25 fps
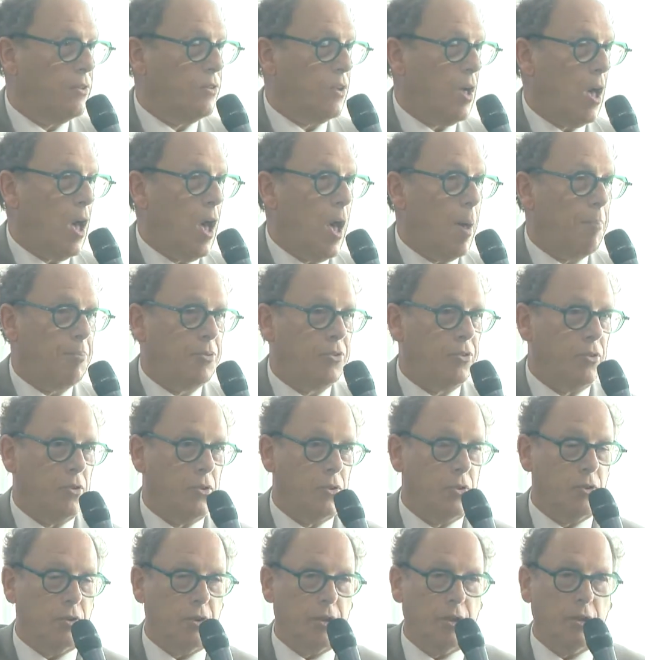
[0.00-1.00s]
is
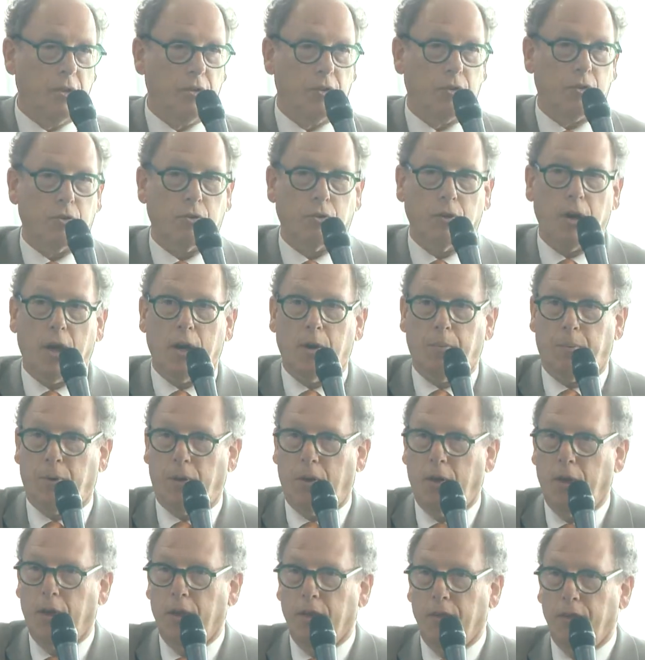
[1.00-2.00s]
absolutely
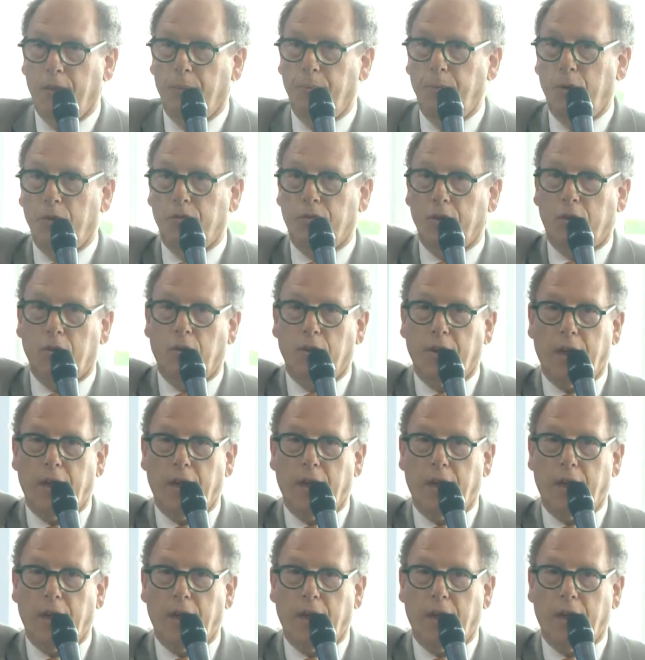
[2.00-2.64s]
incredible. The musical